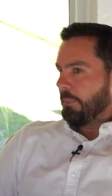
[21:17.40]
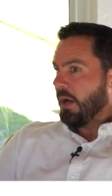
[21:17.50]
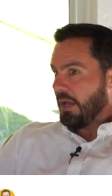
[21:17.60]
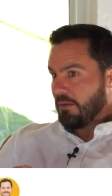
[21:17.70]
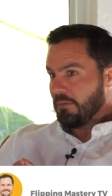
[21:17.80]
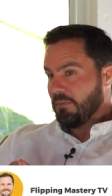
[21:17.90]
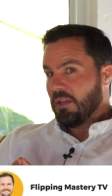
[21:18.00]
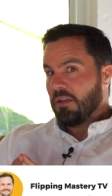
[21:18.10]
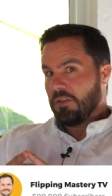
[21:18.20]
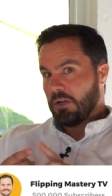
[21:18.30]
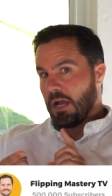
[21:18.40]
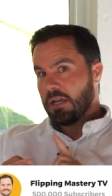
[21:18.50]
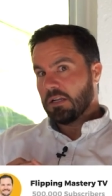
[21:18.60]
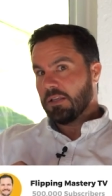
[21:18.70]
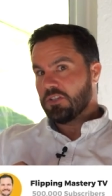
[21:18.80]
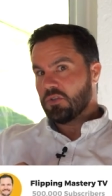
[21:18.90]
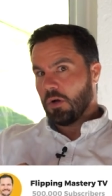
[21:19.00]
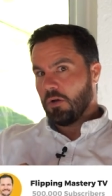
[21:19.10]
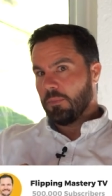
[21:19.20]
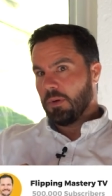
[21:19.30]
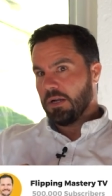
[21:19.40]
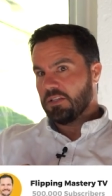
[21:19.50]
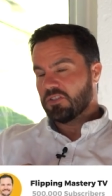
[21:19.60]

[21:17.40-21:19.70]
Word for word: But they're not going to lend you all the money.